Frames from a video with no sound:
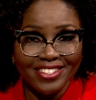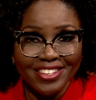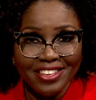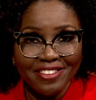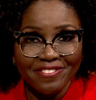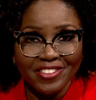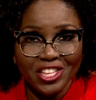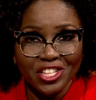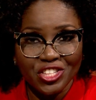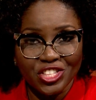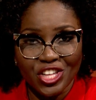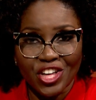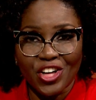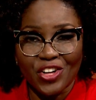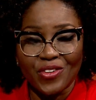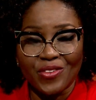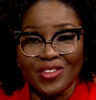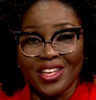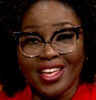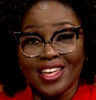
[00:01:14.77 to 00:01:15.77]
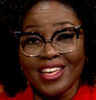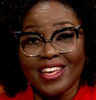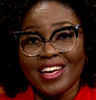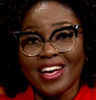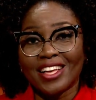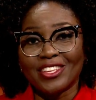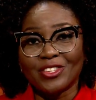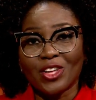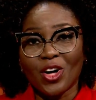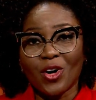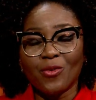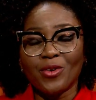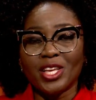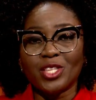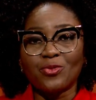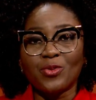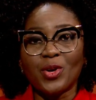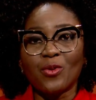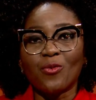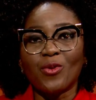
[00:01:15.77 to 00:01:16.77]
TV show. As
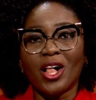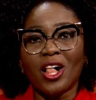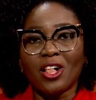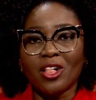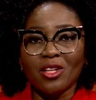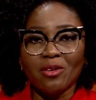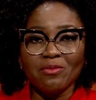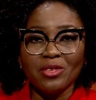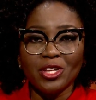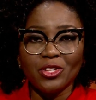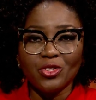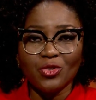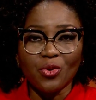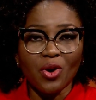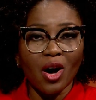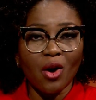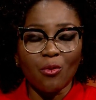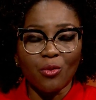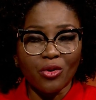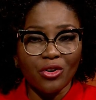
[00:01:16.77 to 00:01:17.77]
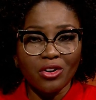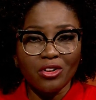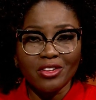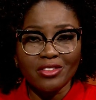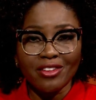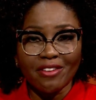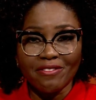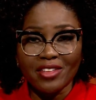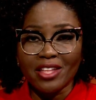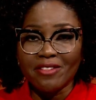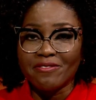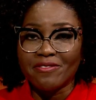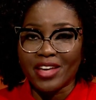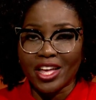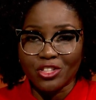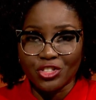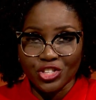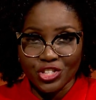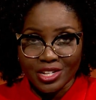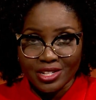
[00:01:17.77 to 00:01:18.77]
always, we welcome you to our world of
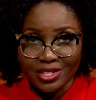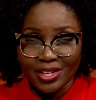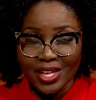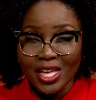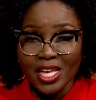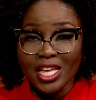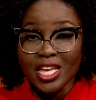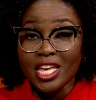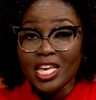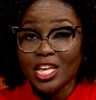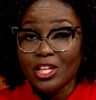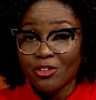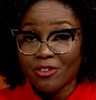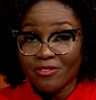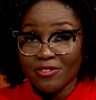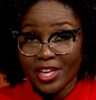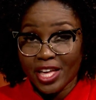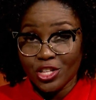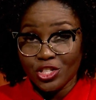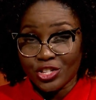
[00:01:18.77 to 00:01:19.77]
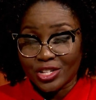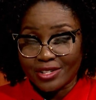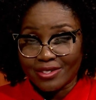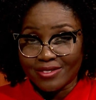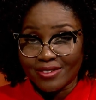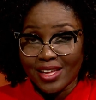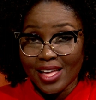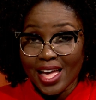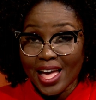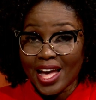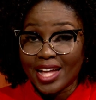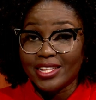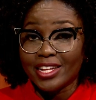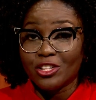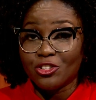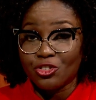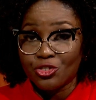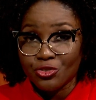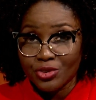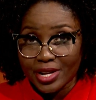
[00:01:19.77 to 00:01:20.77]
invention, innovation, and
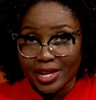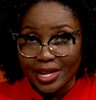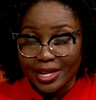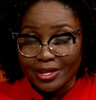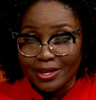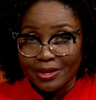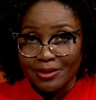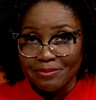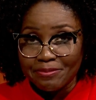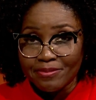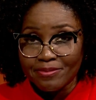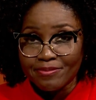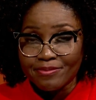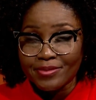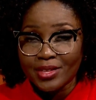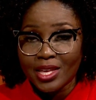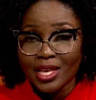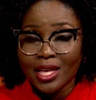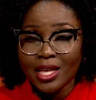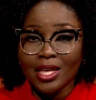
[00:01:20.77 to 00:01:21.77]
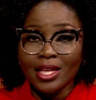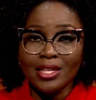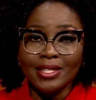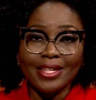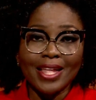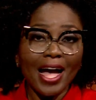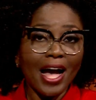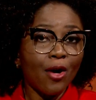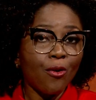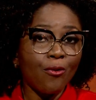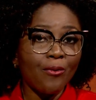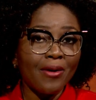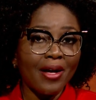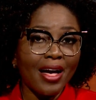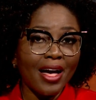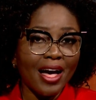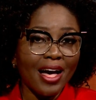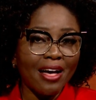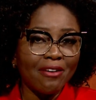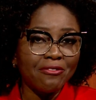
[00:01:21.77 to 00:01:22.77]
intrigue. Now,
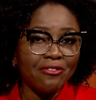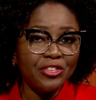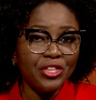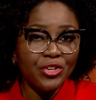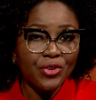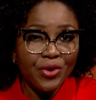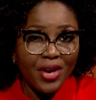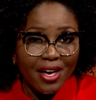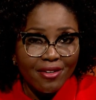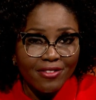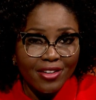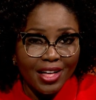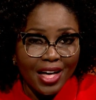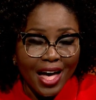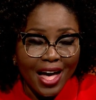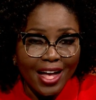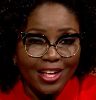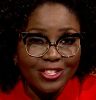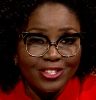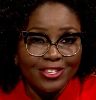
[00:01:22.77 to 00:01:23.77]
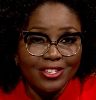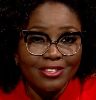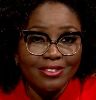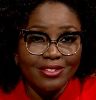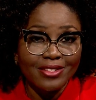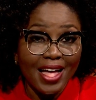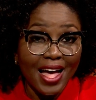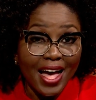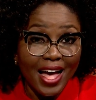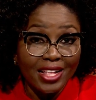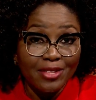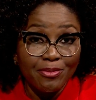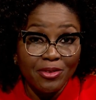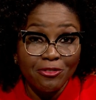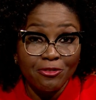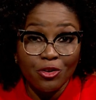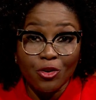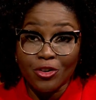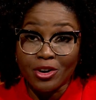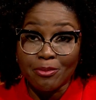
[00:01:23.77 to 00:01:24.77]
have you ever had to stand
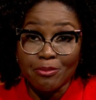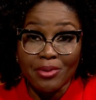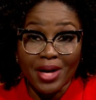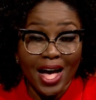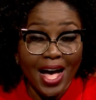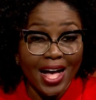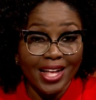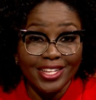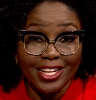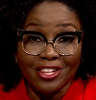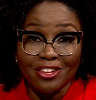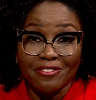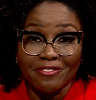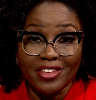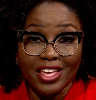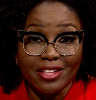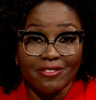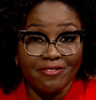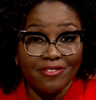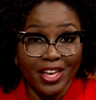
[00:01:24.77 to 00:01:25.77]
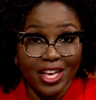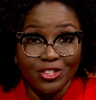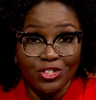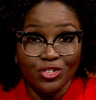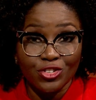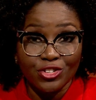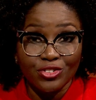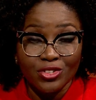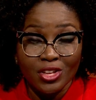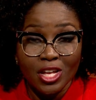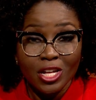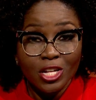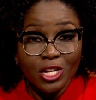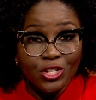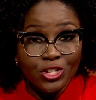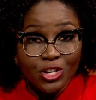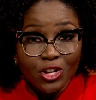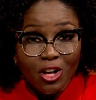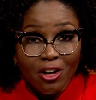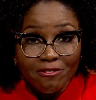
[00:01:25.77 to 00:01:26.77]
before a panel of investors
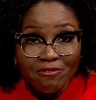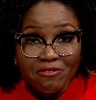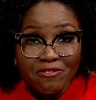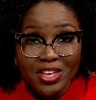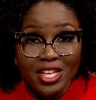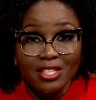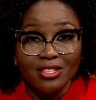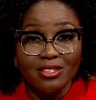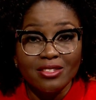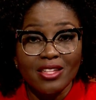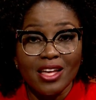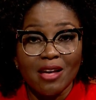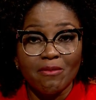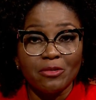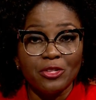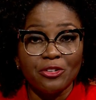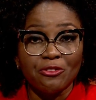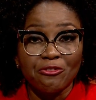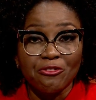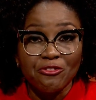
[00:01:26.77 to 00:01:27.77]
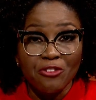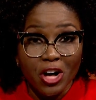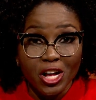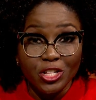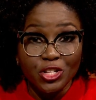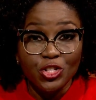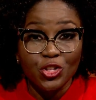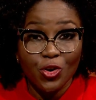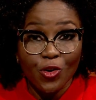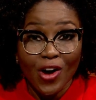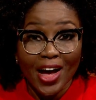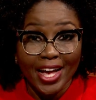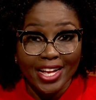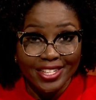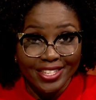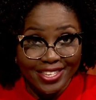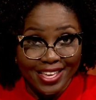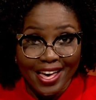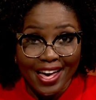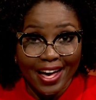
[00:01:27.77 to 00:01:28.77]
to convince them to fund your
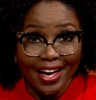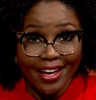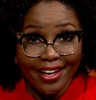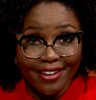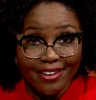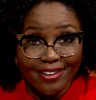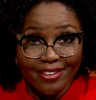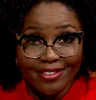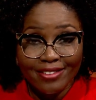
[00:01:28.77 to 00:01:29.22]
idea?